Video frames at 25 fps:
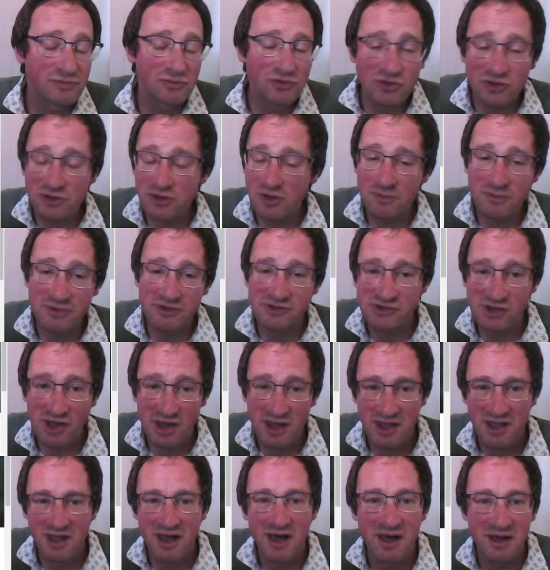don't be
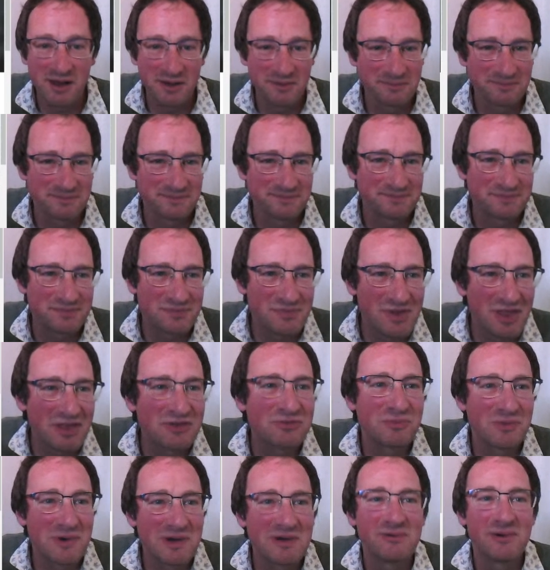shy.
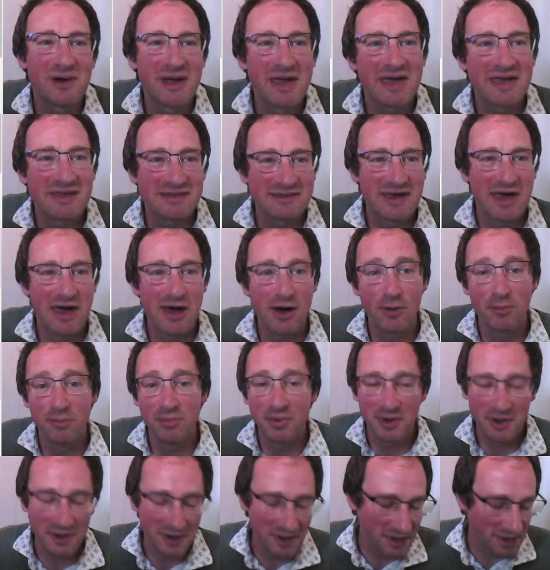We're here to help.
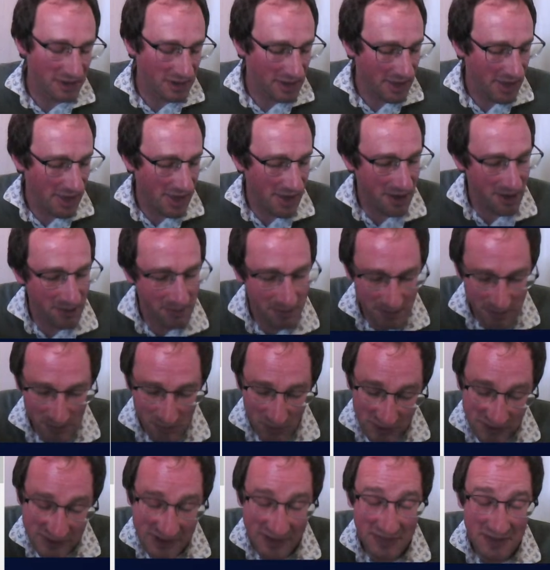
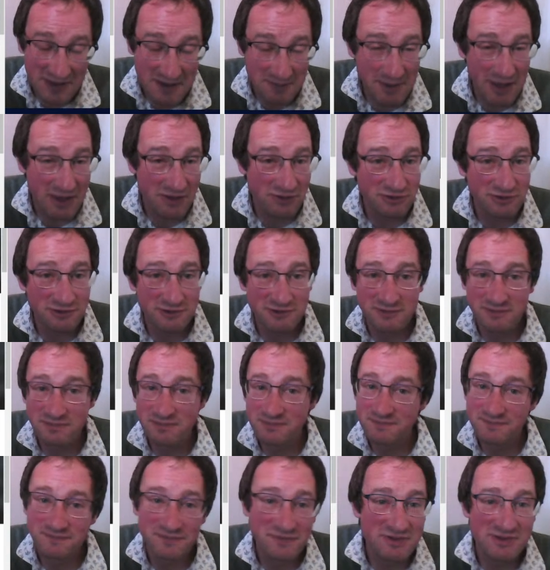We check the emails
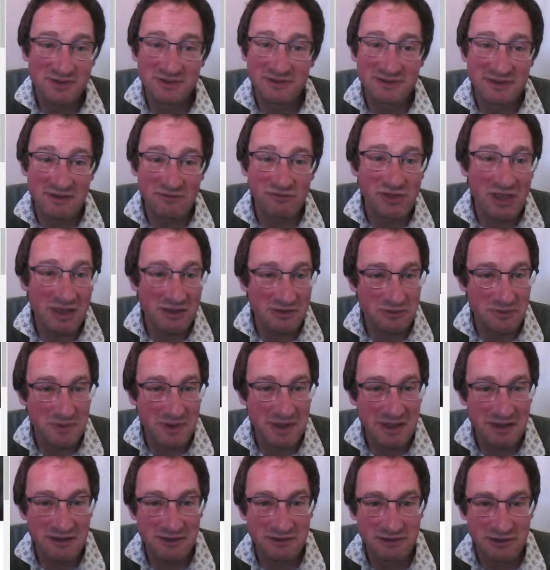7 days a
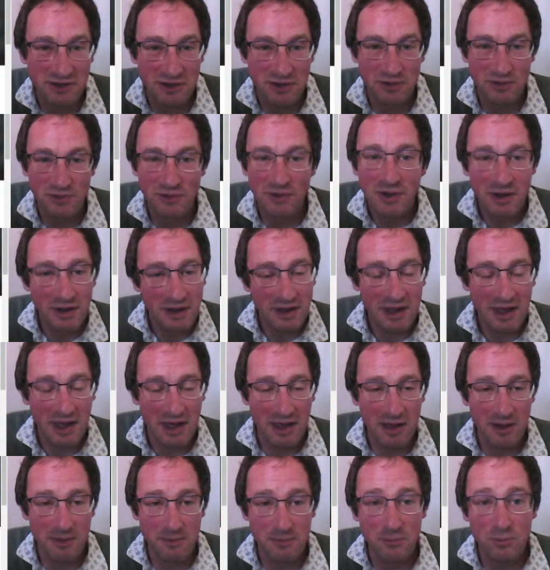week, so
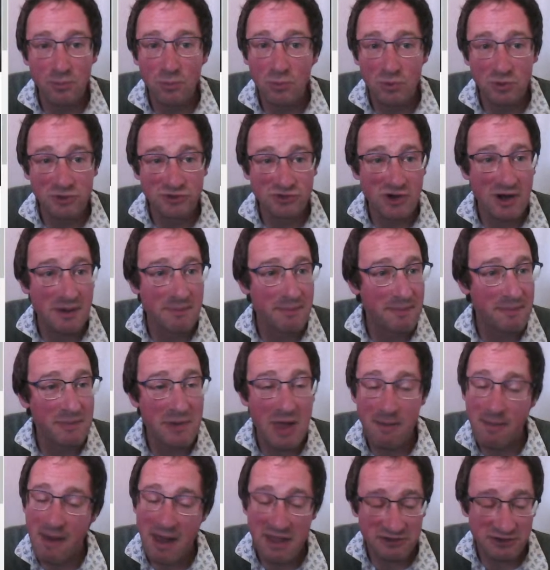we try and
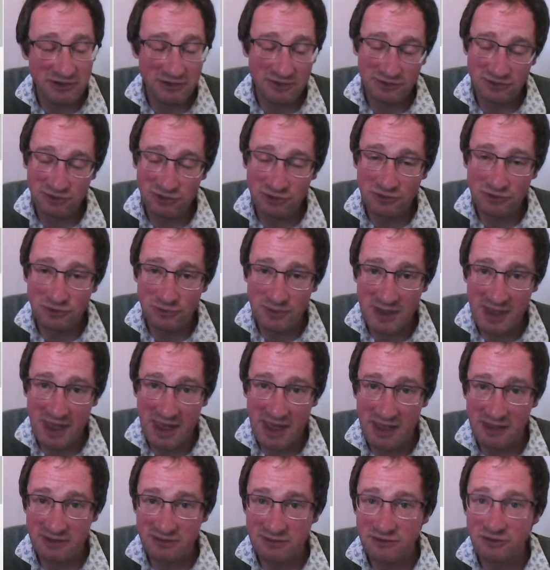get back to you as soon as we
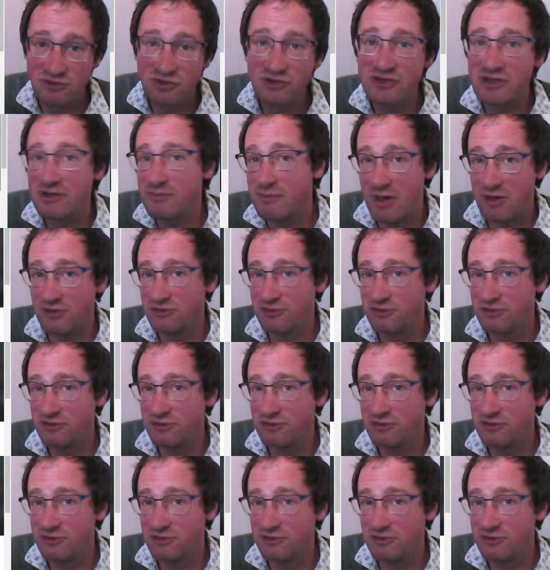can. So just email